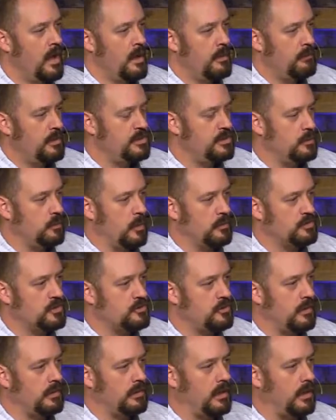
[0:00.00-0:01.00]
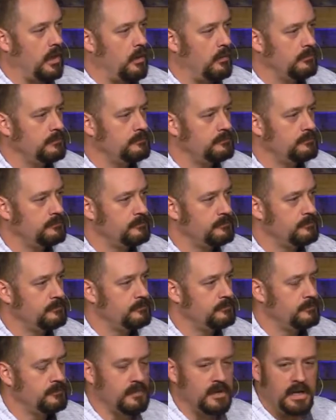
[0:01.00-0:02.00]
but you won't struggle alone.
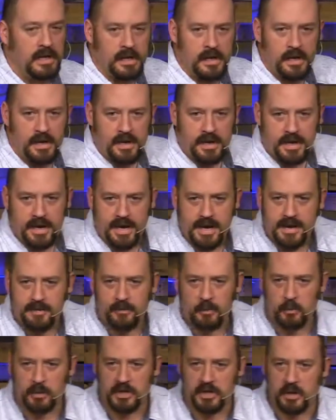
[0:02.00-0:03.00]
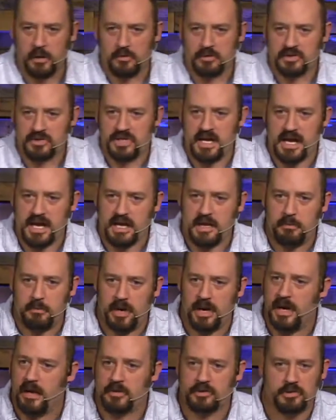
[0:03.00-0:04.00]
Even when you don't see
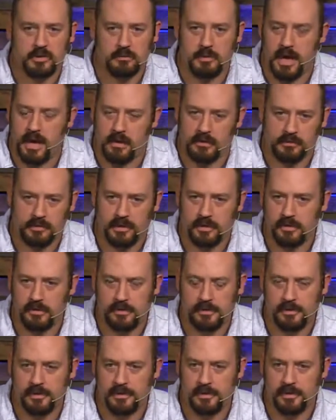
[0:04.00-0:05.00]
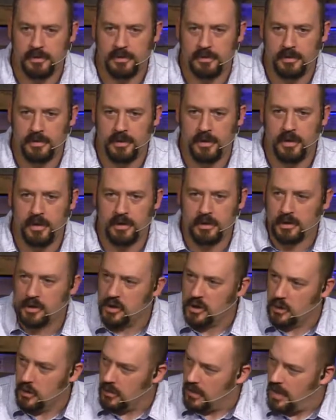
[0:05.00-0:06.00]
anybody else around,
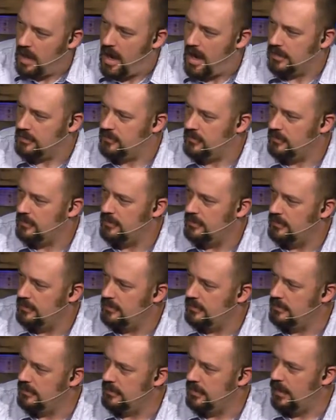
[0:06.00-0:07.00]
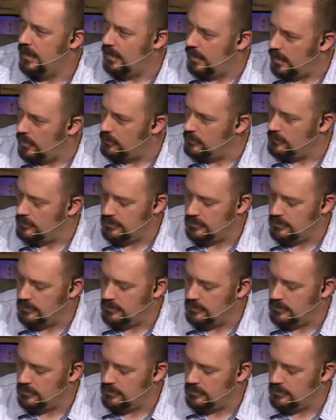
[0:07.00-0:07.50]
you are not alone.